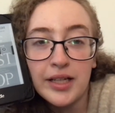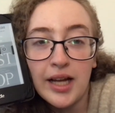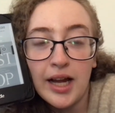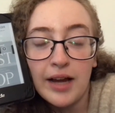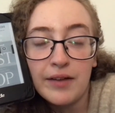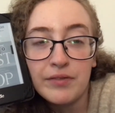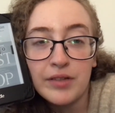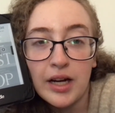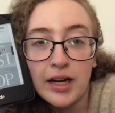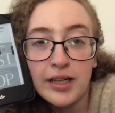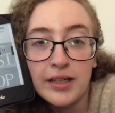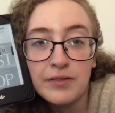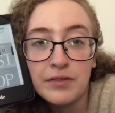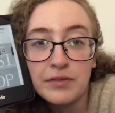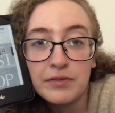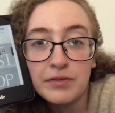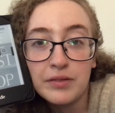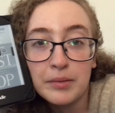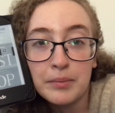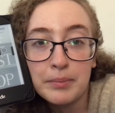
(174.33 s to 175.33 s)
I have not even
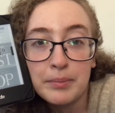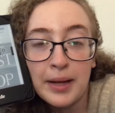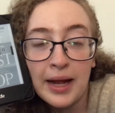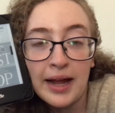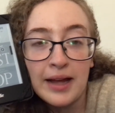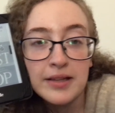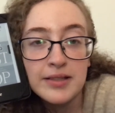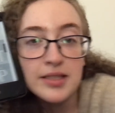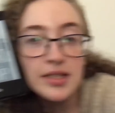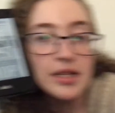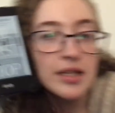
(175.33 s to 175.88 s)
flipped past